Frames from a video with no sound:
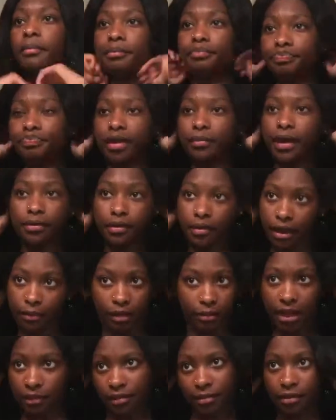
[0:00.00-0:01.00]
really got tired of the
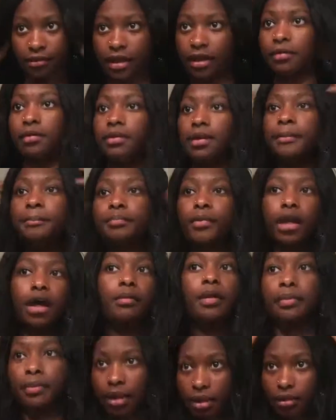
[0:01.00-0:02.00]
long look, so I just cut
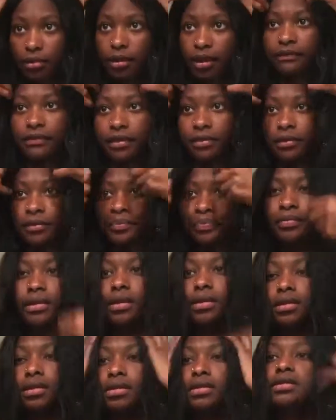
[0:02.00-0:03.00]
it into a bob. So
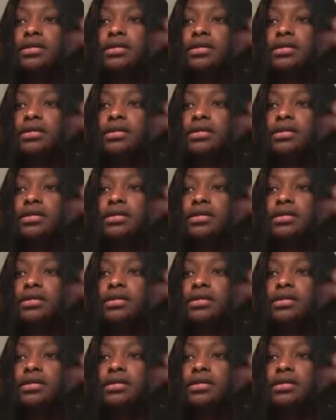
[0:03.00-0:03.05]
yeah.